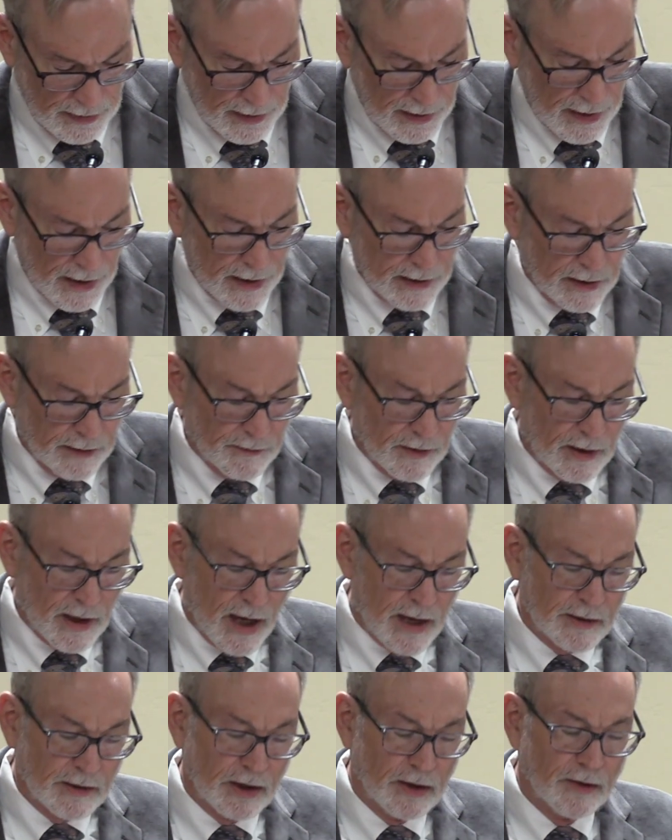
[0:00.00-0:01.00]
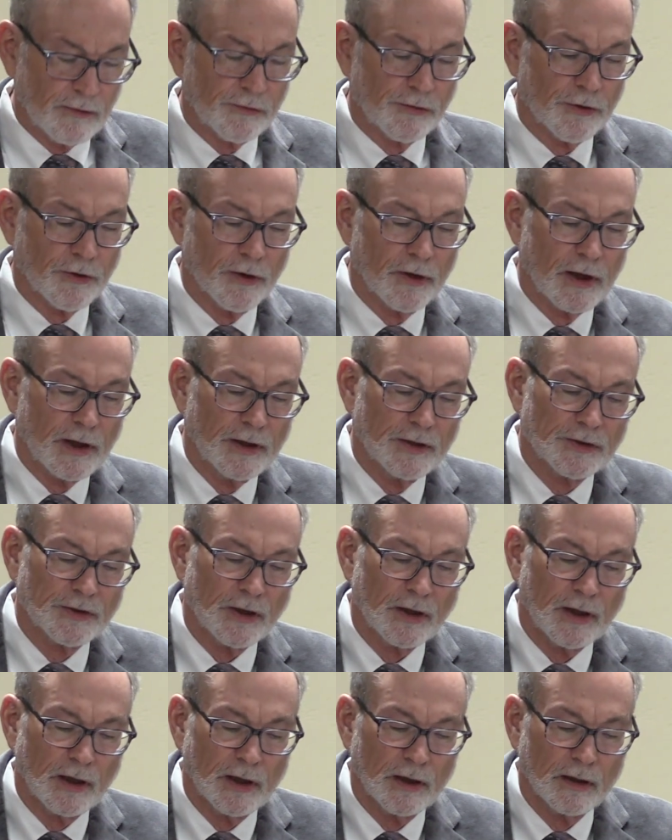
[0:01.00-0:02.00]
And in the 1930s
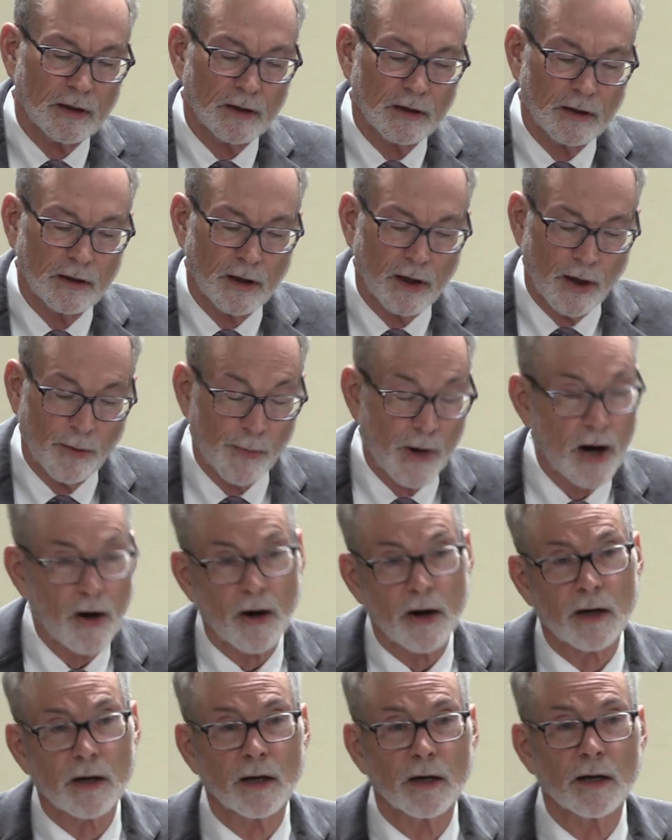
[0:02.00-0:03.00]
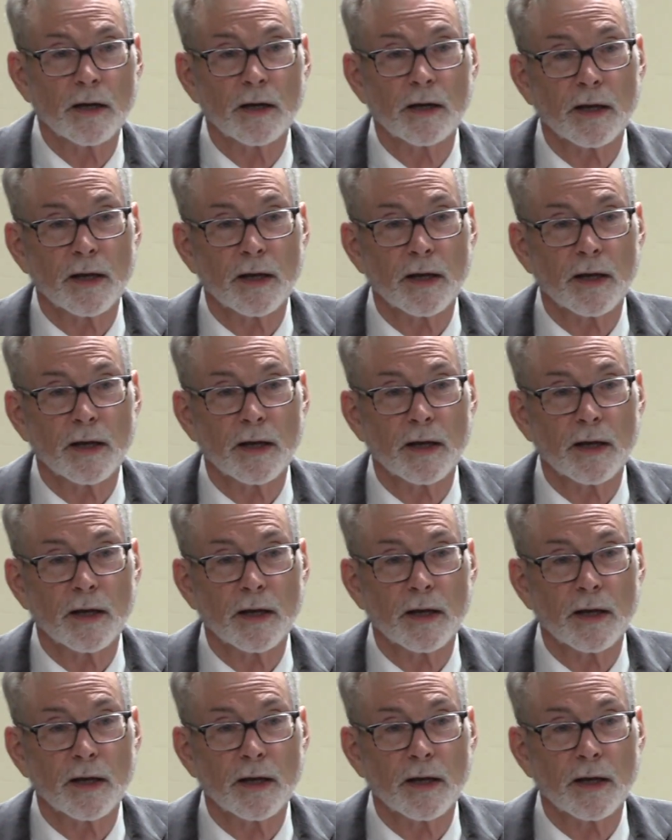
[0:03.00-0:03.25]
in America